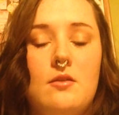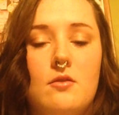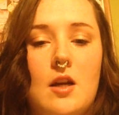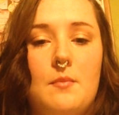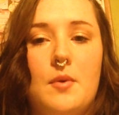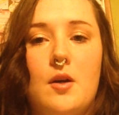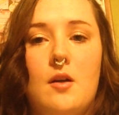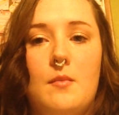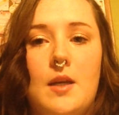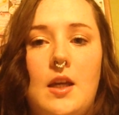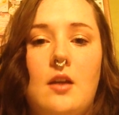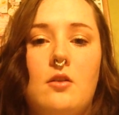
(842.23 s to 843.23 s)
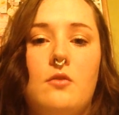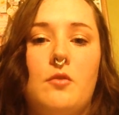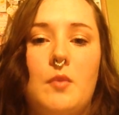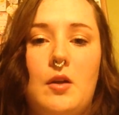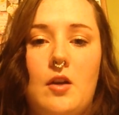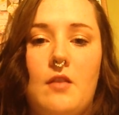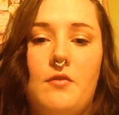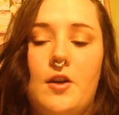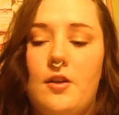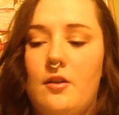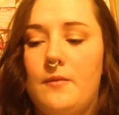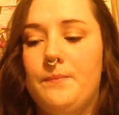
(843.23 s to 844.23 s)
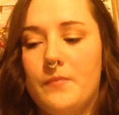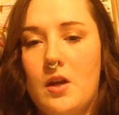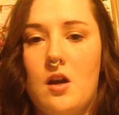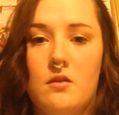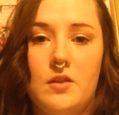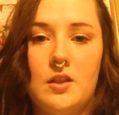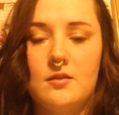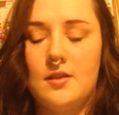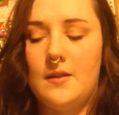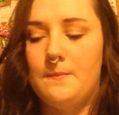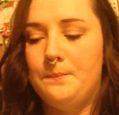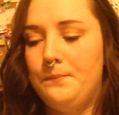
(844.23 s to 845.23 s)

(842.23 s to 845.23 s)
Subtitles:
Grandpa on my ankle for my grandfather, obviously.